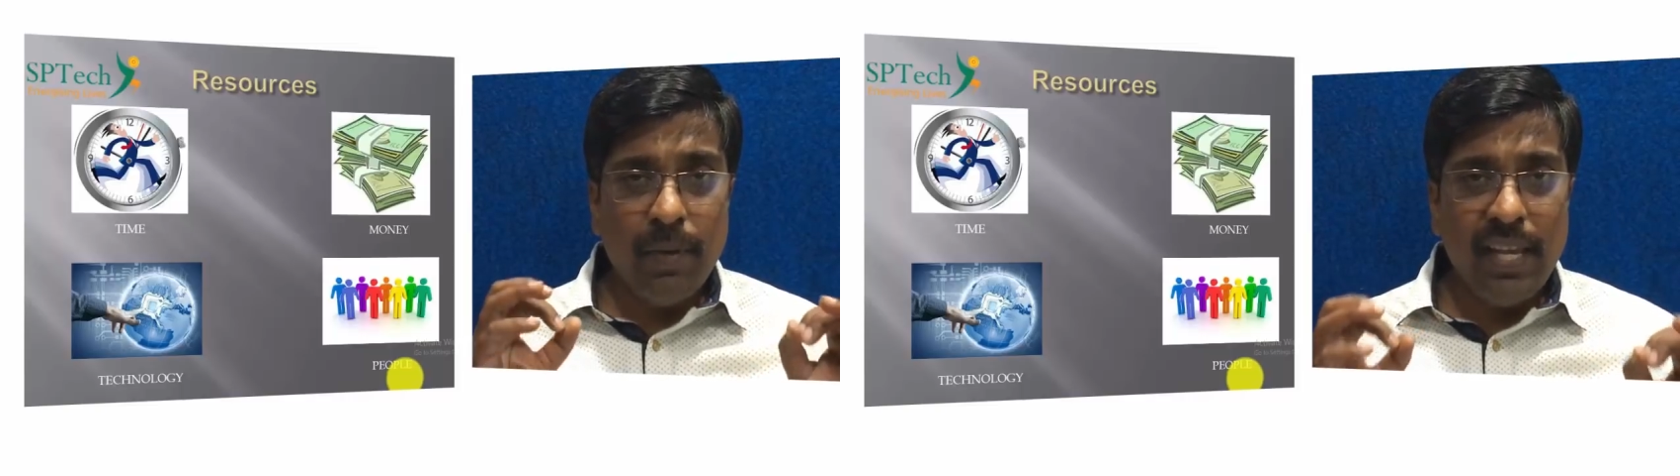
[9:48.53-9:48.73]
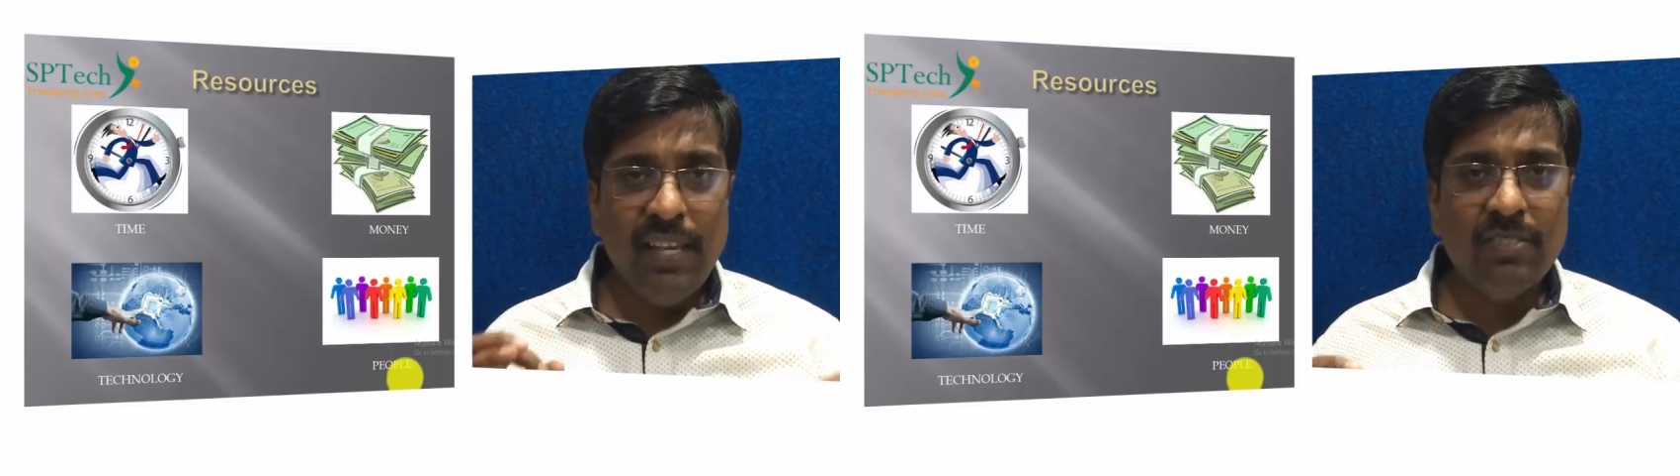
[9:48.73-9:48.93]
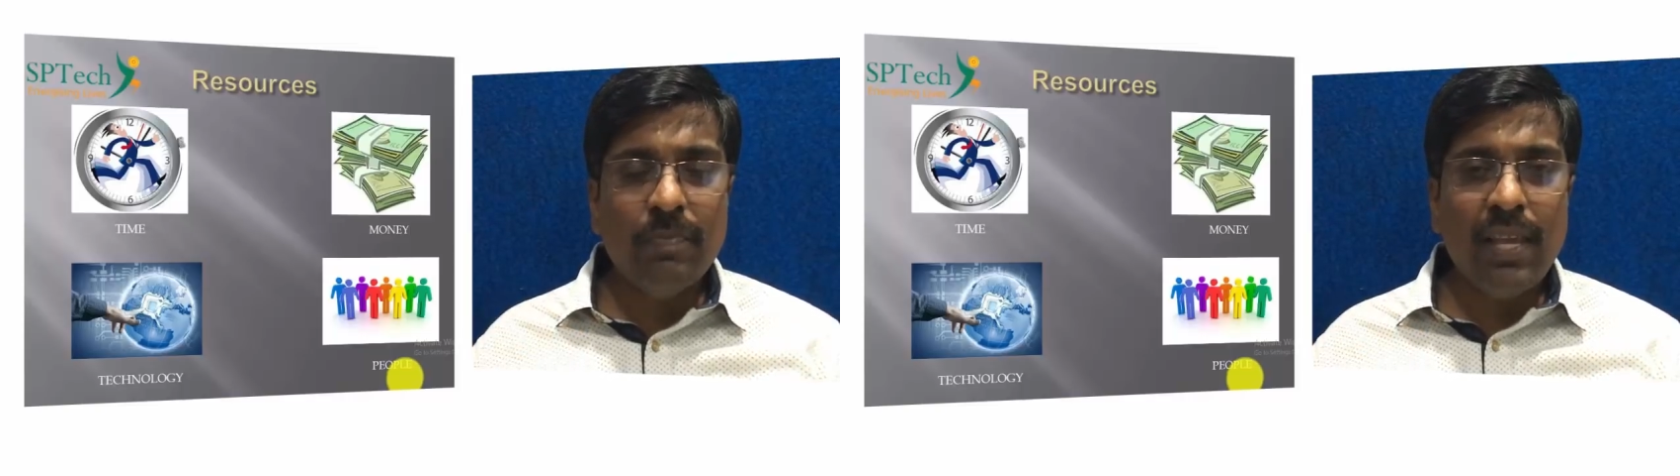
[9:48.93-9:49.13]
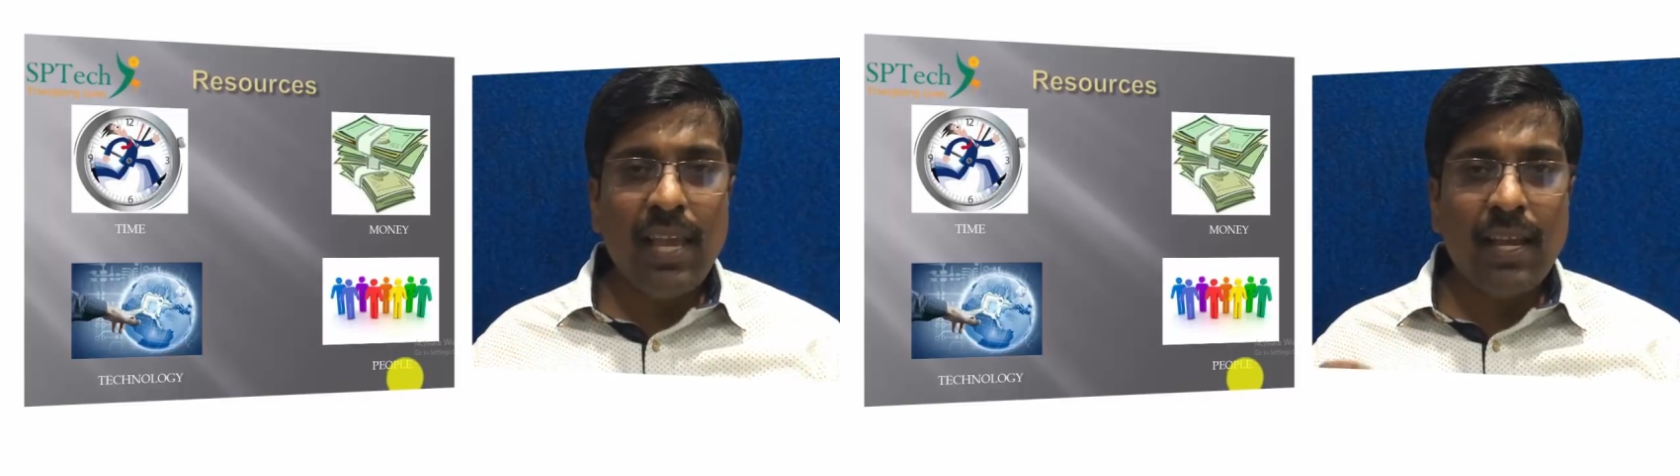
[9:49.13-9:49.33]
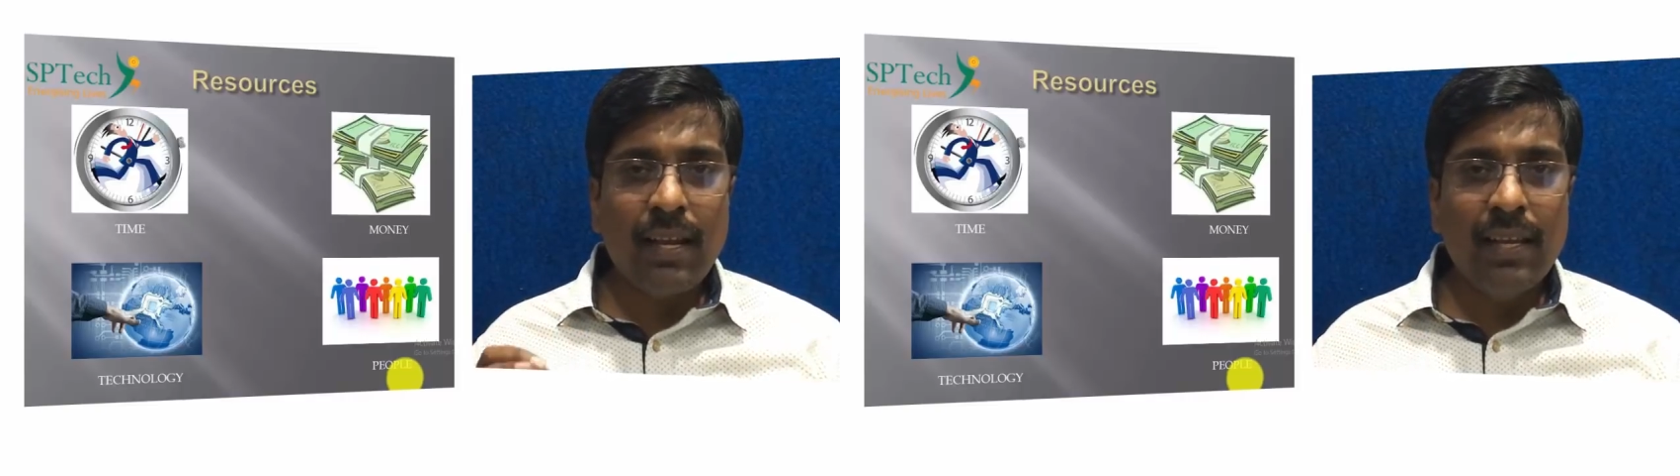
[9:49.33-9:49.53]
please
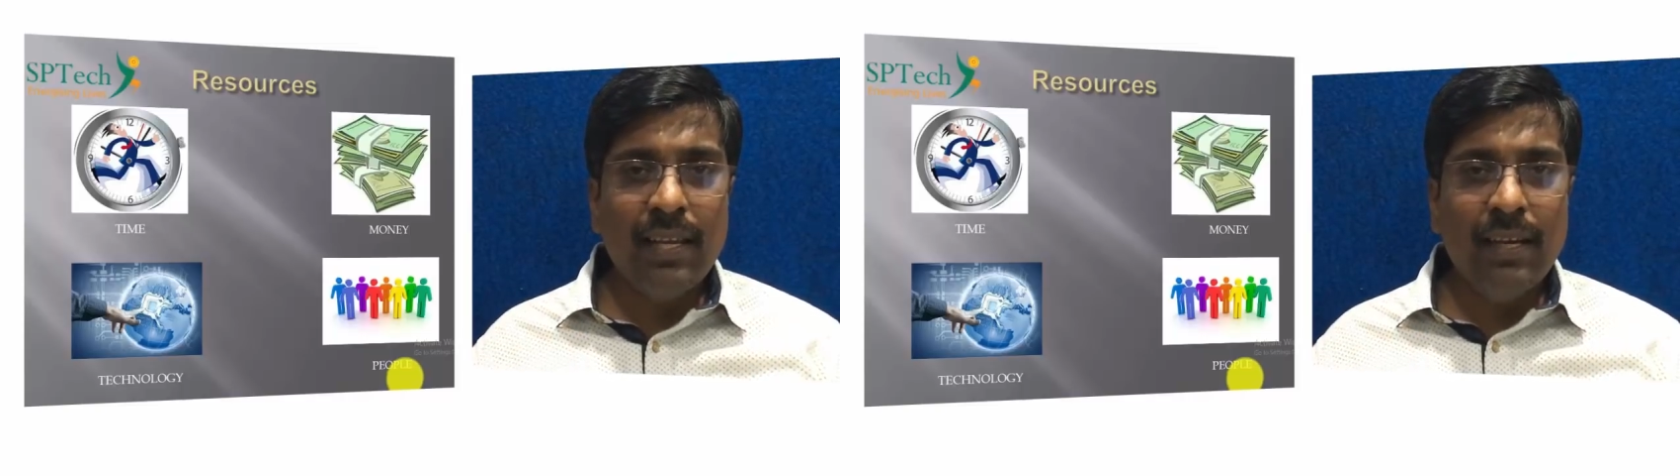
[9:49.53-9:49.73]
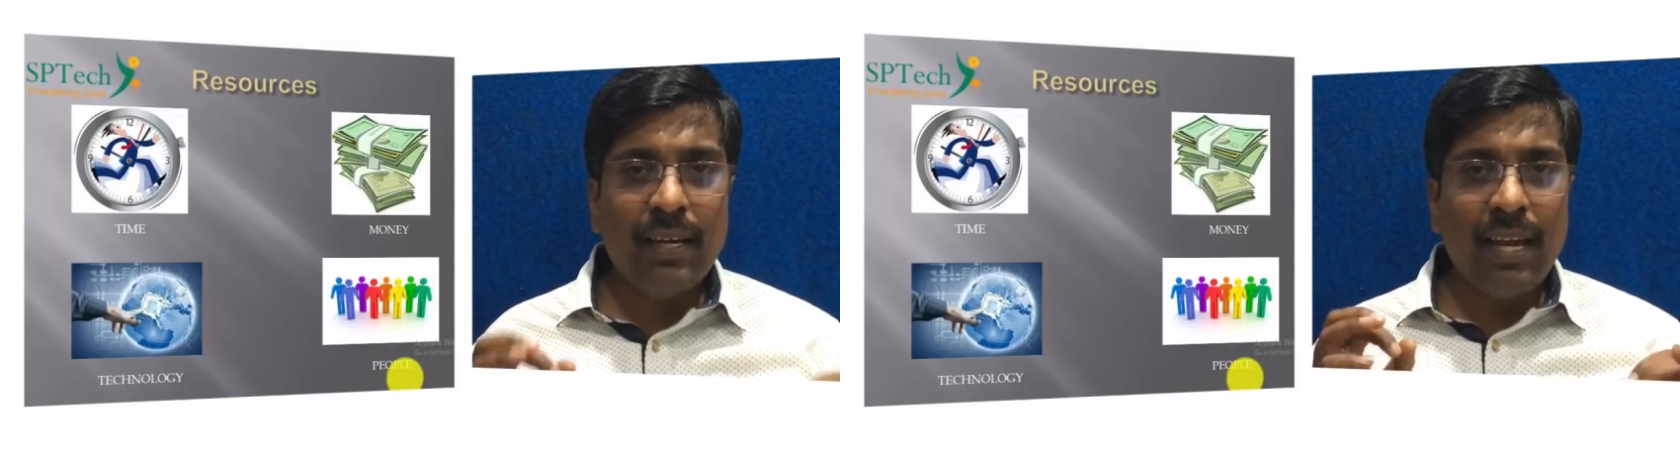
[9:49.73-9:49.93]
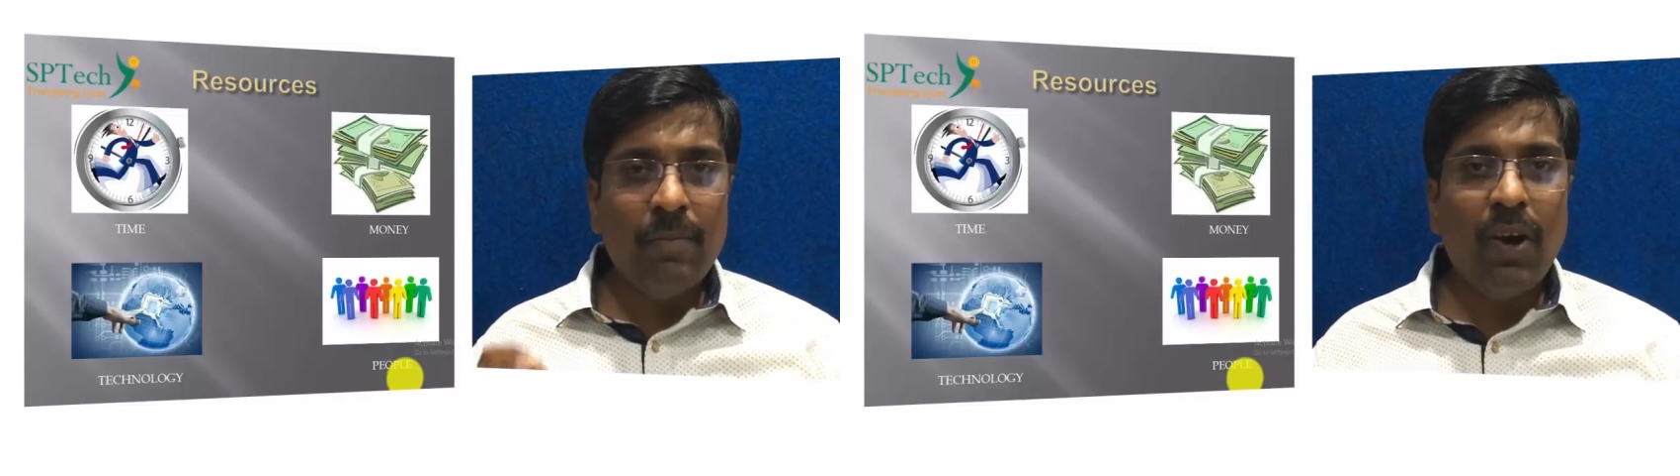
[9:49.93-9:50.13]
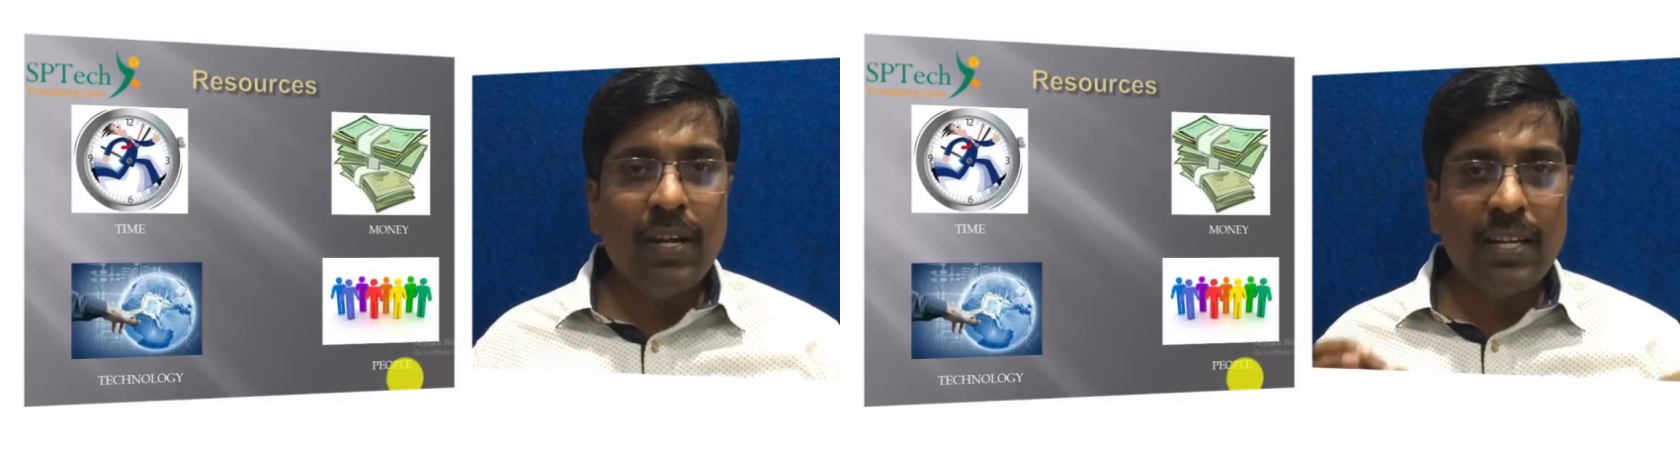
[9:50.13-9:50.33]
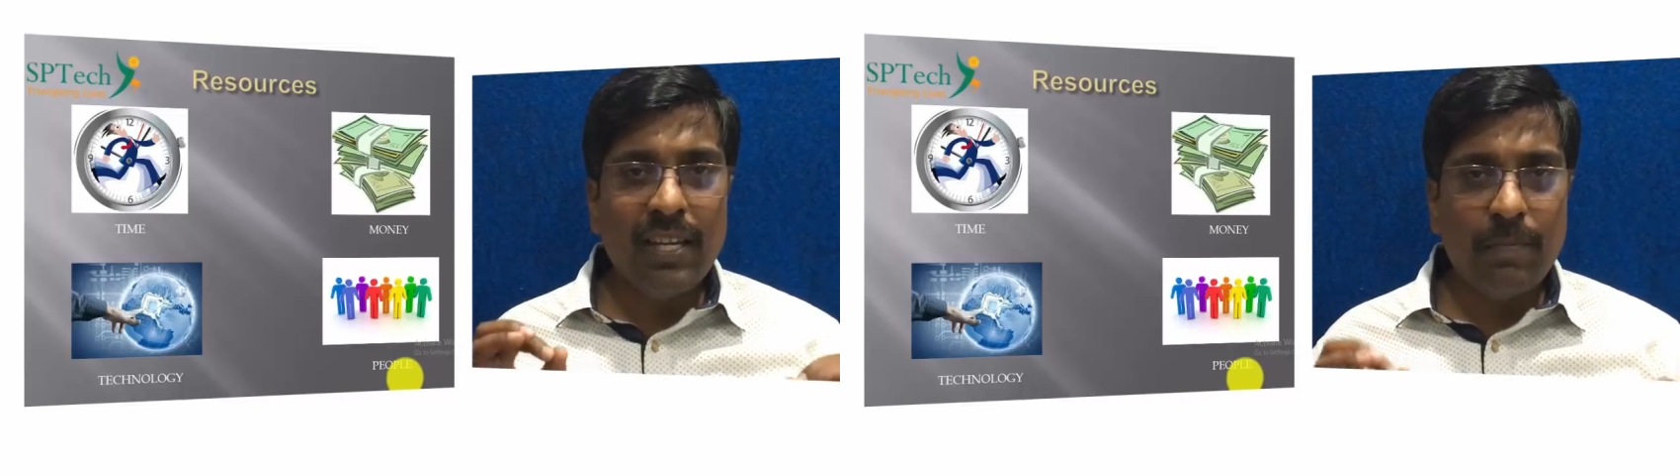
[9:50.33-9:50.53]
be clear
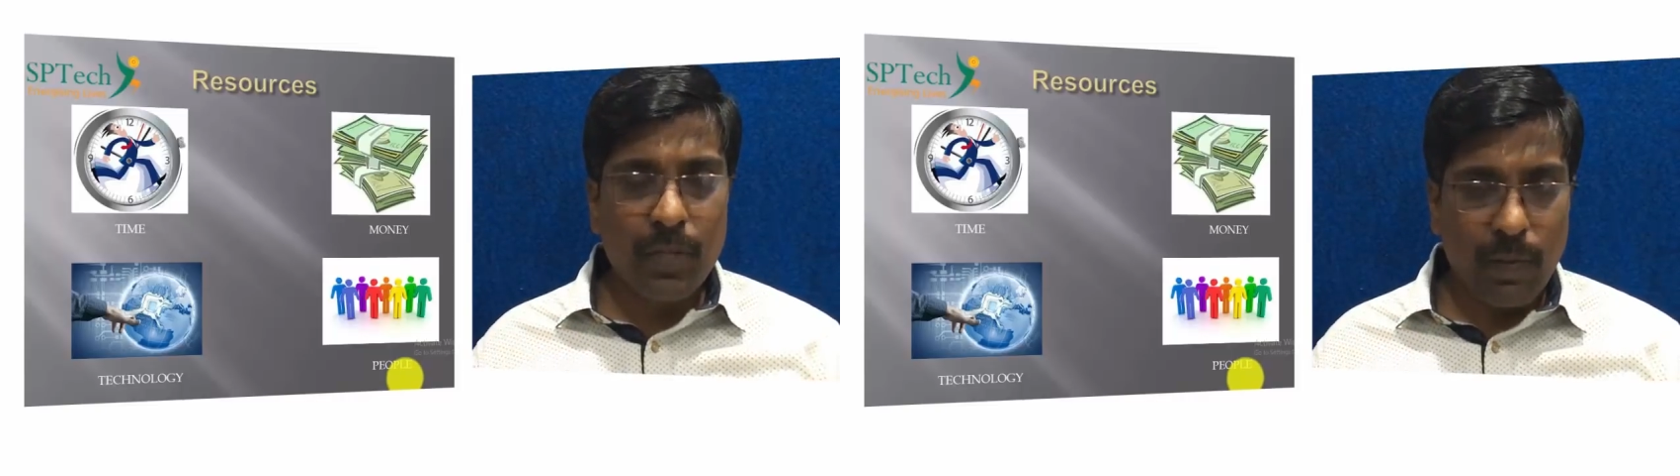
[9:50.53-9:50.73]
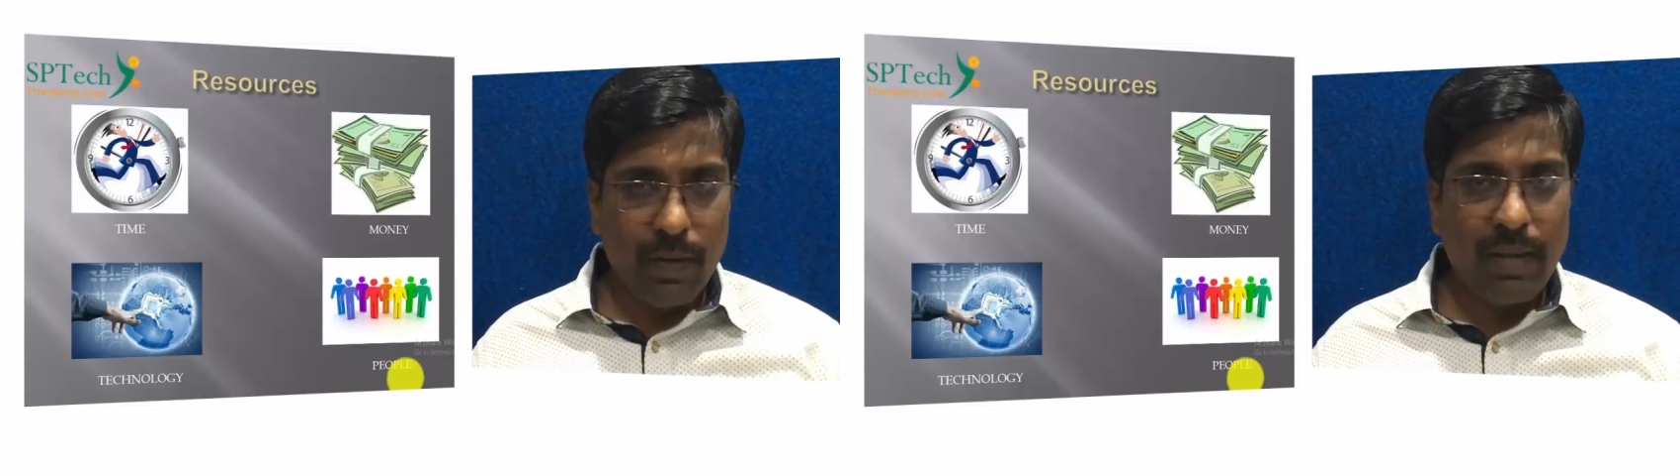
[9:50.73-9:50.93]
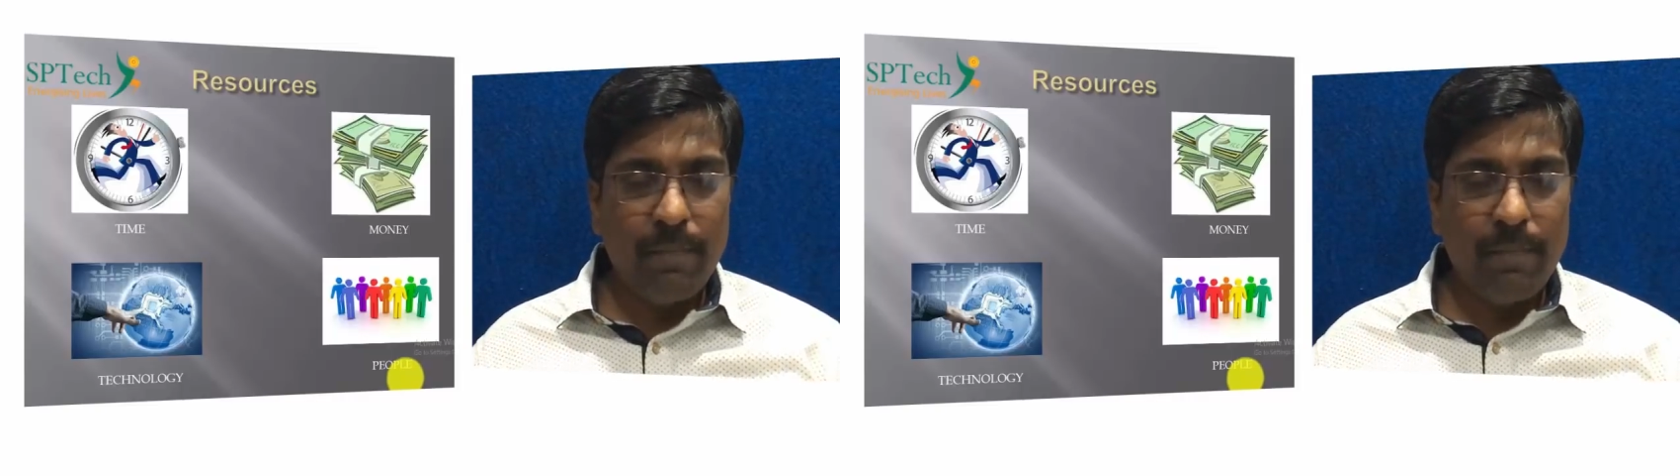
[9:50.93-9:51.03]
about your problem.